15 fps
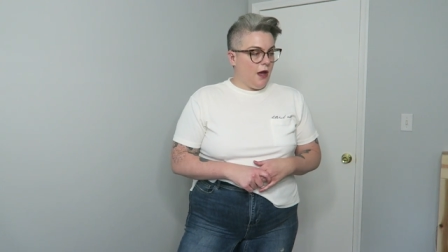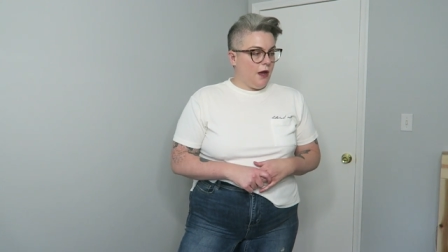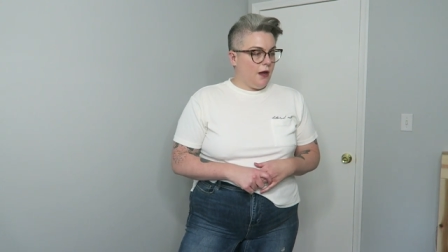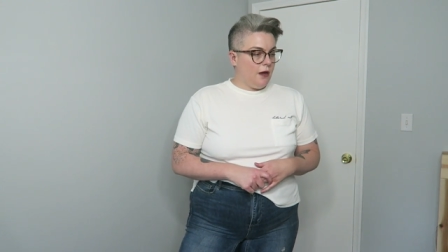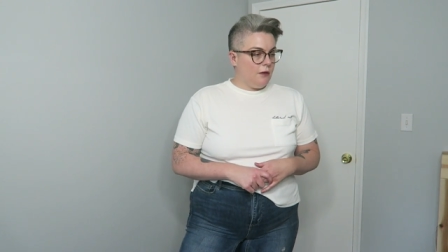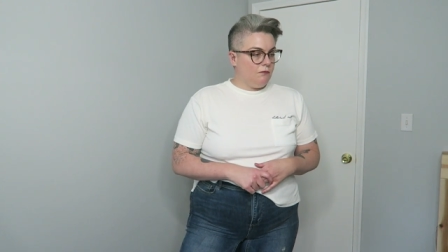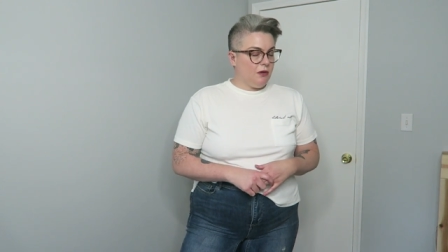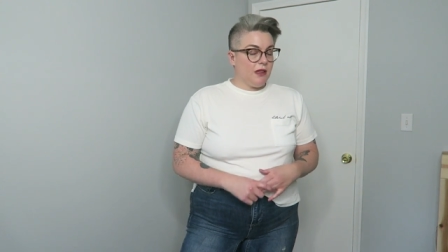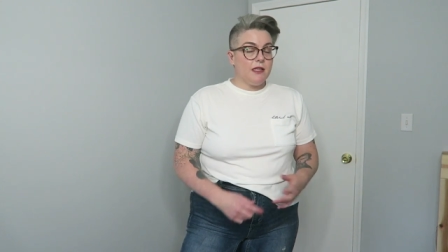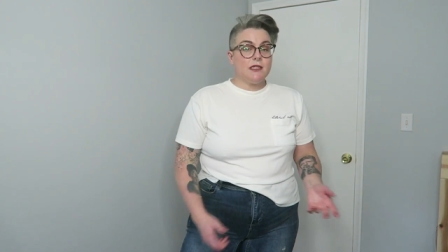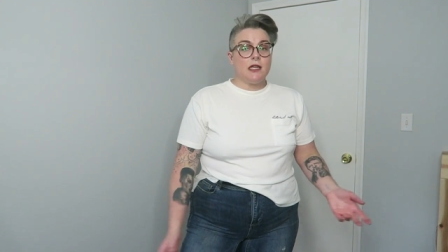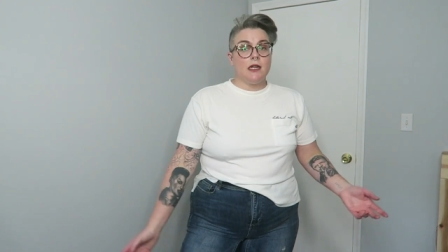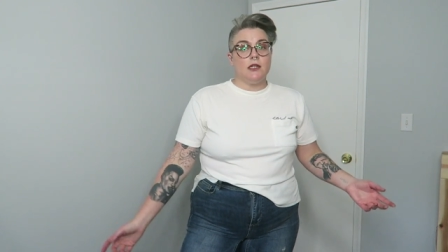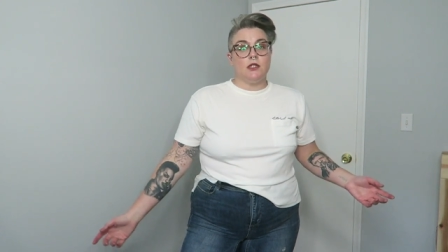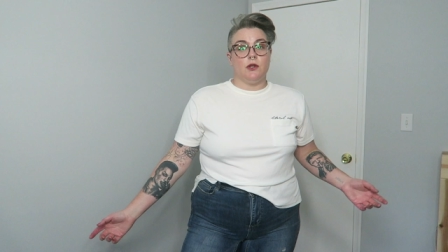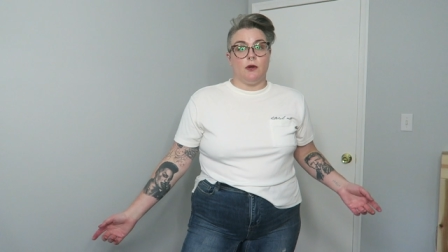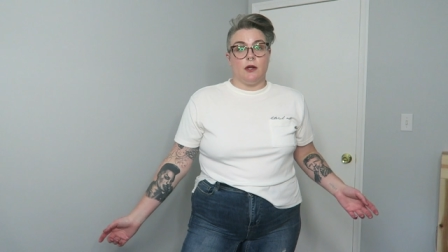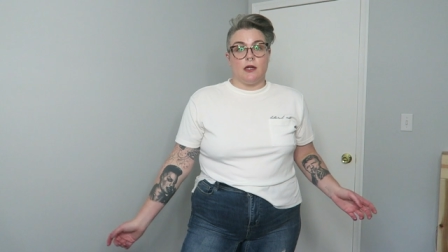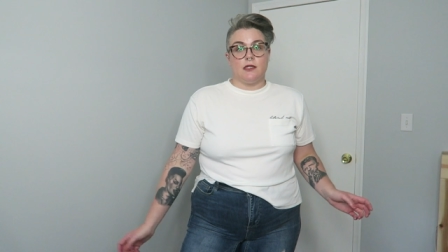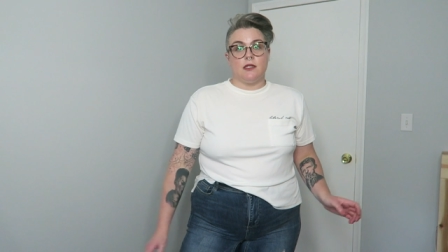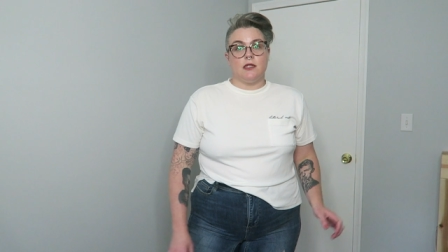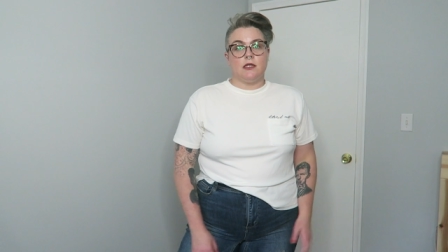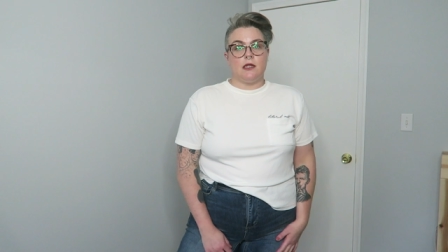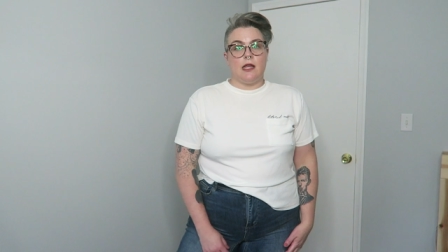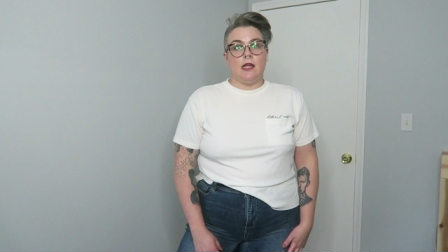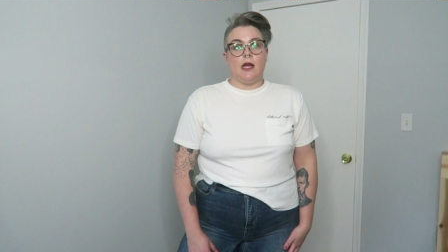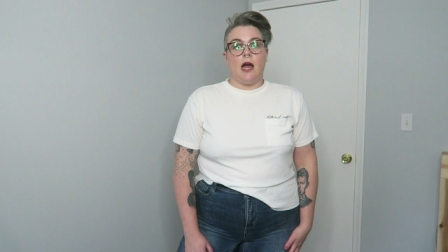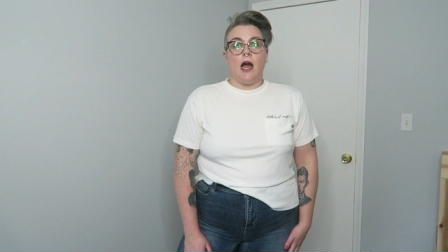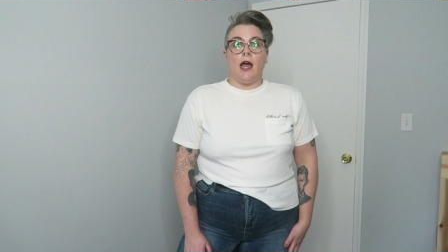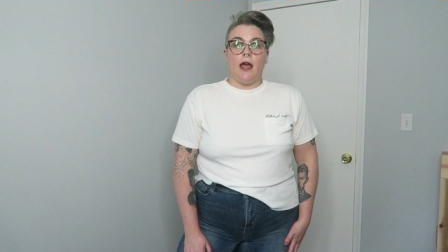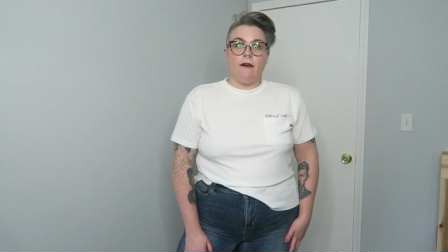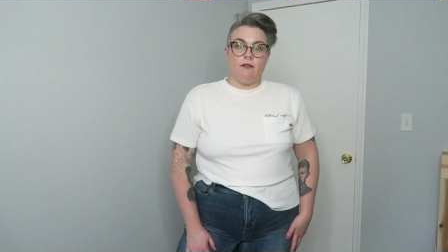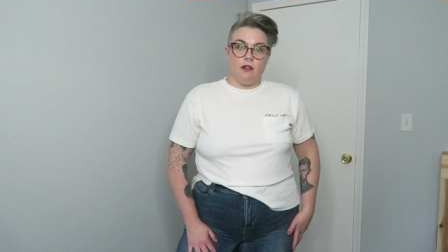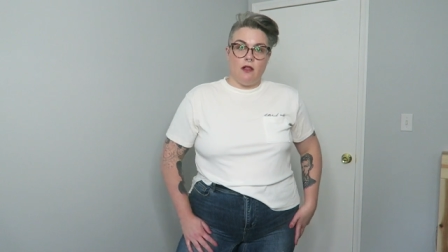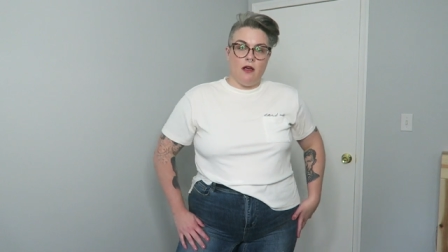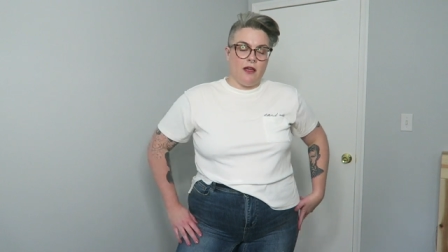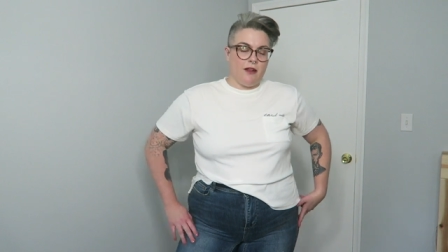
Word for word: um, but let's get into it because this I have a